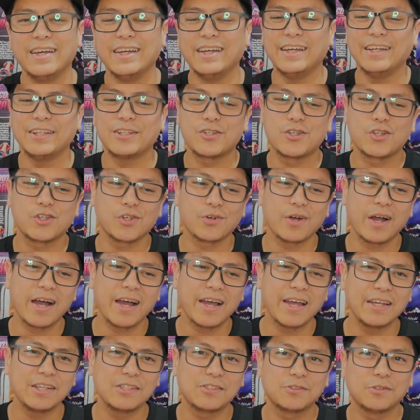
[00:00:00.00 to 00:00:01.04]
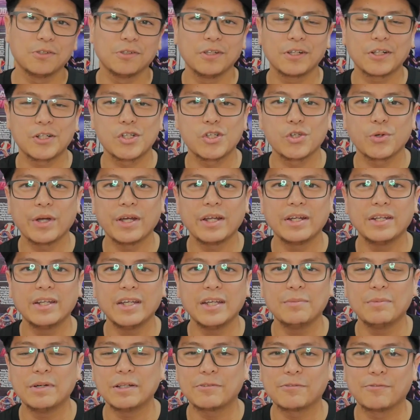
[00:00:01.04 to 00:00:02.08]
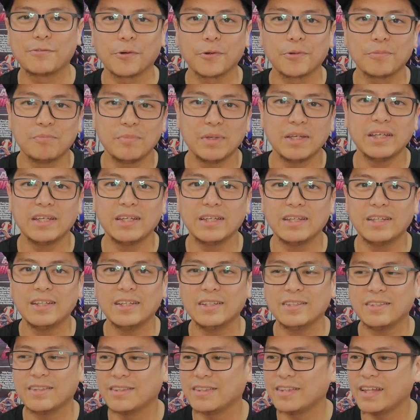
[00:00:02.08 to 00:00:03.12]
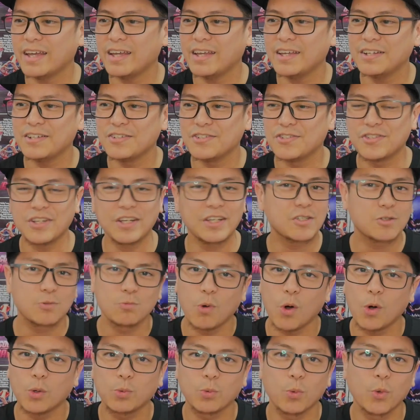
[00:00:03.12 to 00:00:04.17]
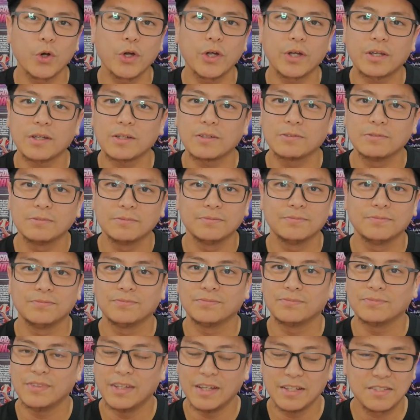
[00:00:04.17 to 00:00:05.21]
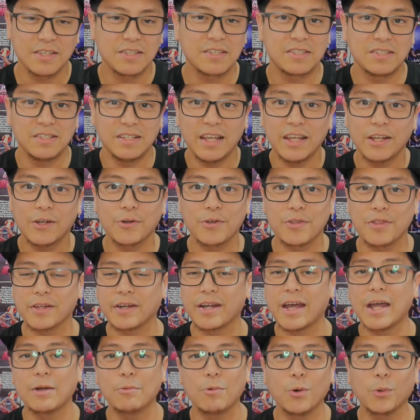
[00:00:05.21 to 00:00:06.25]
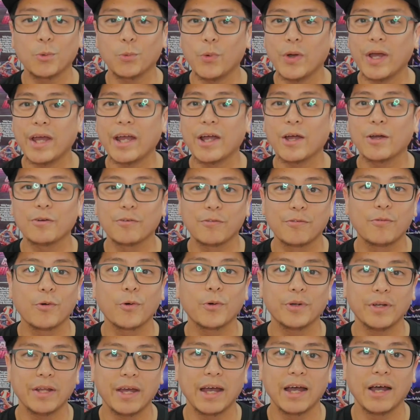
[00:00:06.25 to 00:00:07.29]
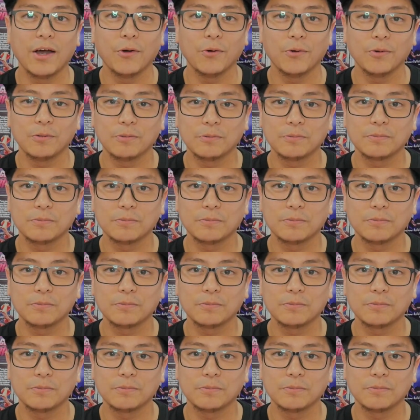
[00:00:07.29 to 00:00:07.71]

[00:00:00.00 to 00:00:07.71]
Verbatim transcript: It tries to look trendy, but for me, they just won't work. It's a sneaker that I won't wear for now.